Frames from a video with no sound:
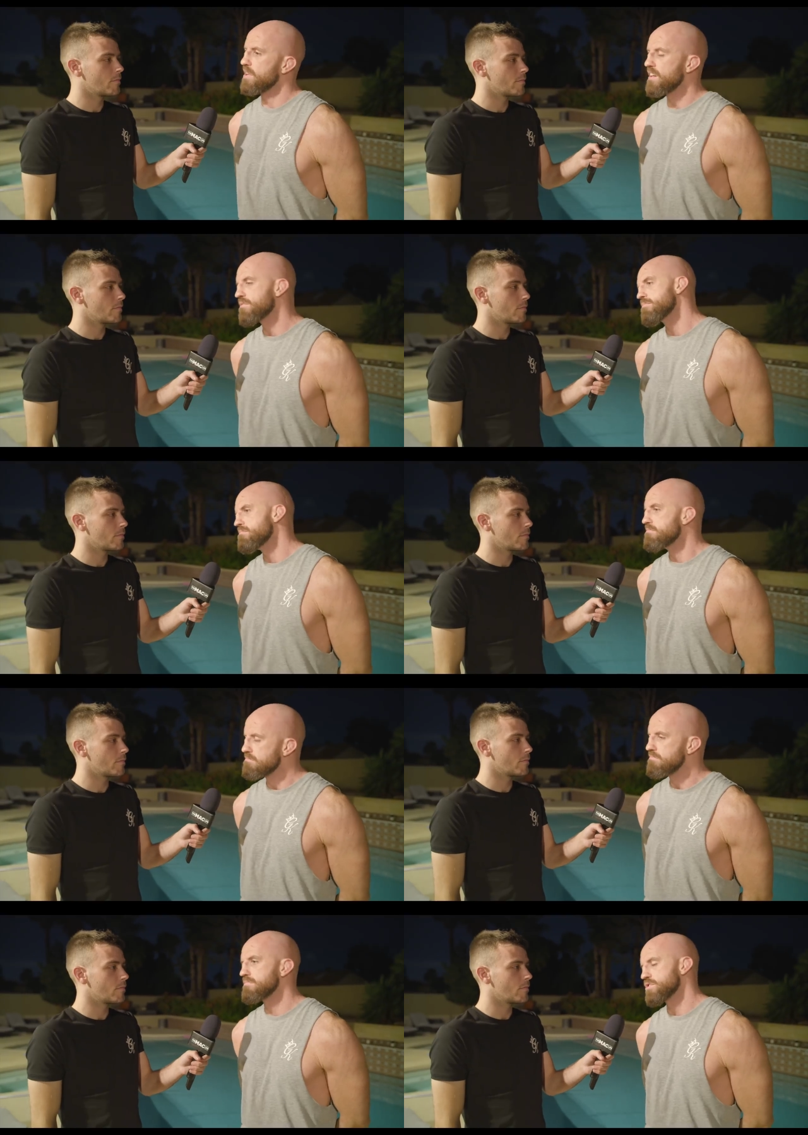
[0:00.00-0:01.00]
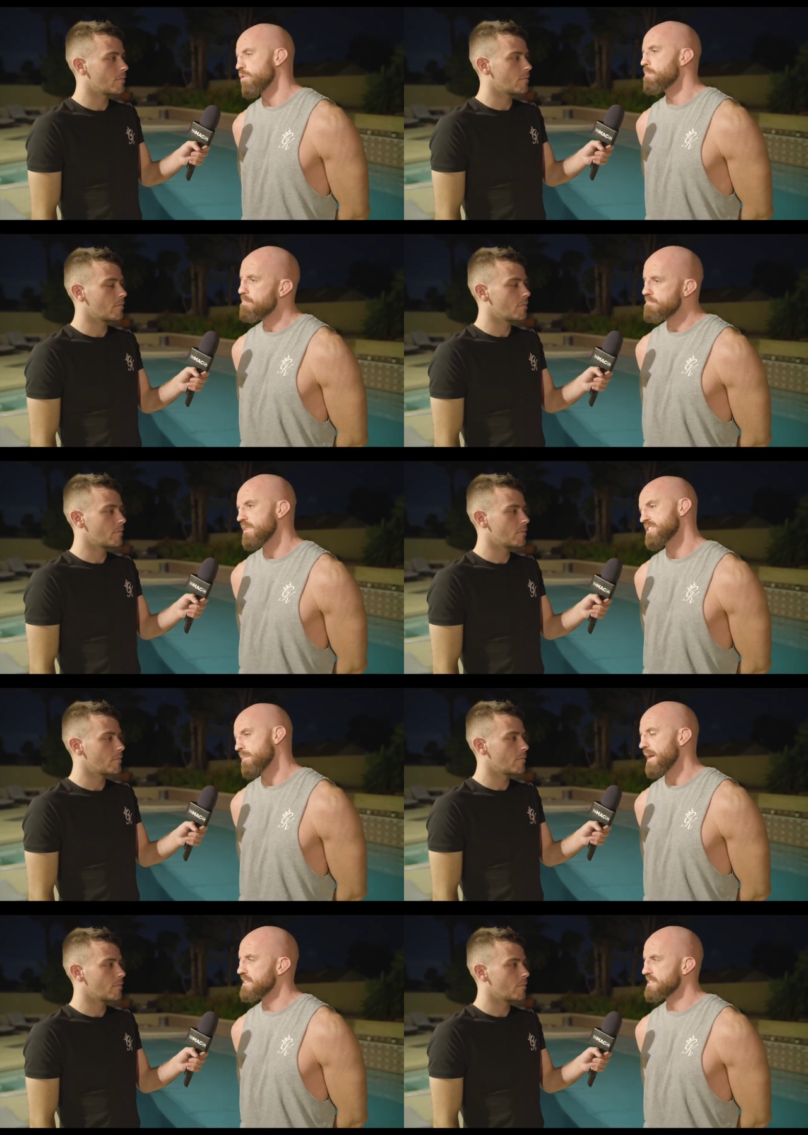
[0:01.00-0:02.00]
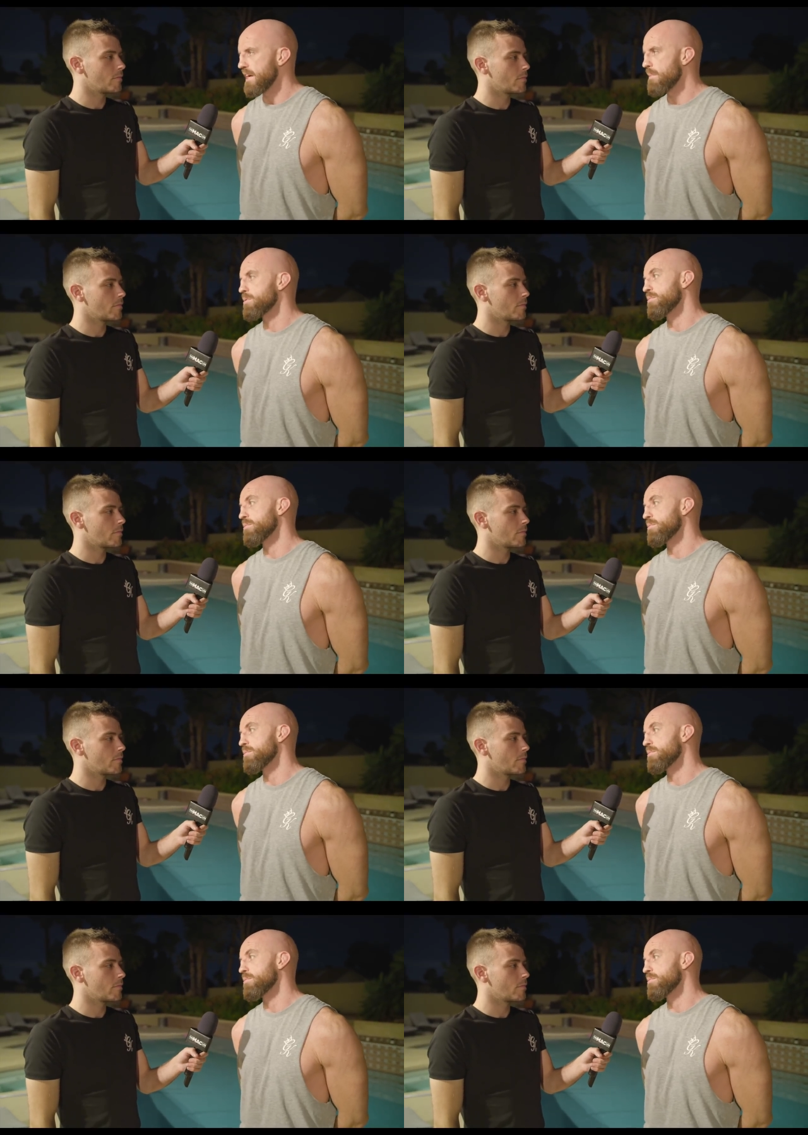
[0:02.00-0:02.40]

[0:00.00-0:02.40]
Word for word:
Speaker 1: I'm kind of you know it's a balancing act